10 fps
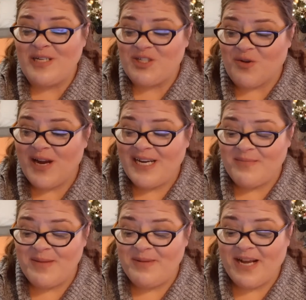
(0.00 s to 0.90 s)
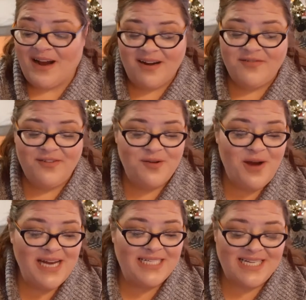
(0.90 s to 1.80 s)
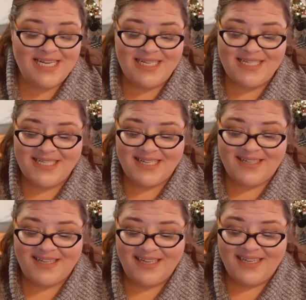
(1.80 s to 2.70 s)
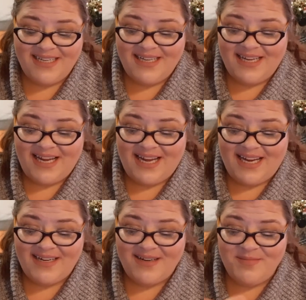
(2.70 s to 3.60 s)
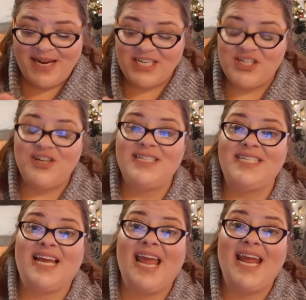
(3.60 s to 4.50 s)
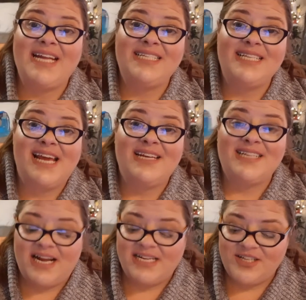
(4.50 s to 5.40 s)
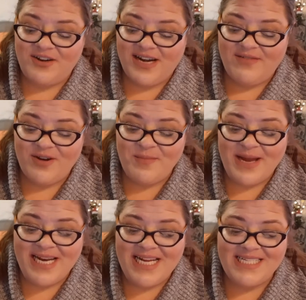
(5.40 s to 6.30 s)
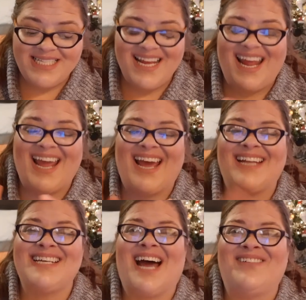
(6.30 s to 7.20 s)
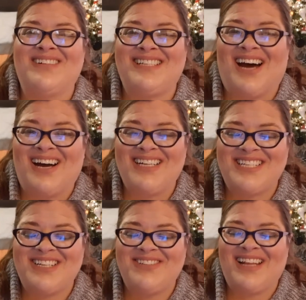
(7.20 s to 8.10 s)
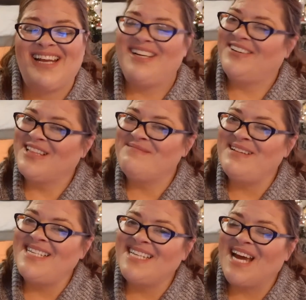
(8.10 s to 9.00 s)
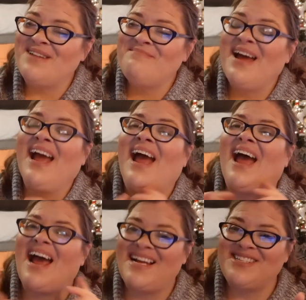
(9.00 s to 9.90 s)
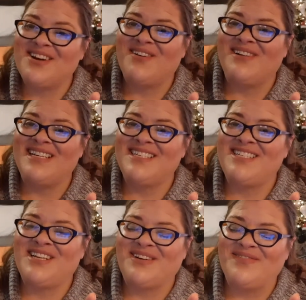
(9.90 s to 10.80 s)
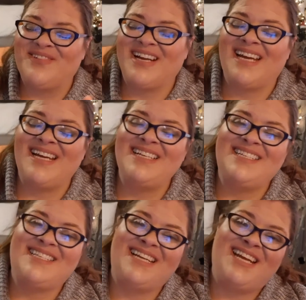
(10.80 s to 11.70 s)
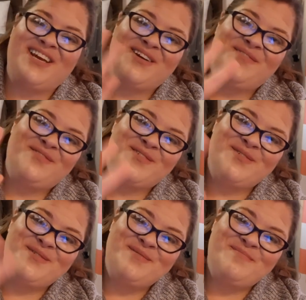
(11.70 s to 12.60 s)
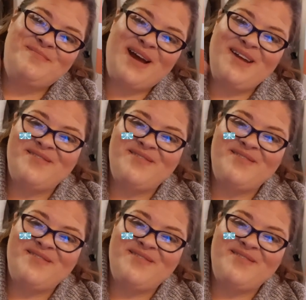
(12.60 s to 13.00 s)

enjoyed and maybe got a few ideas, and and make sure to stick a hand sanitizer in everybody's, and I will talk to you later. In the meantime, as always, don't forget to eat good food. Bye,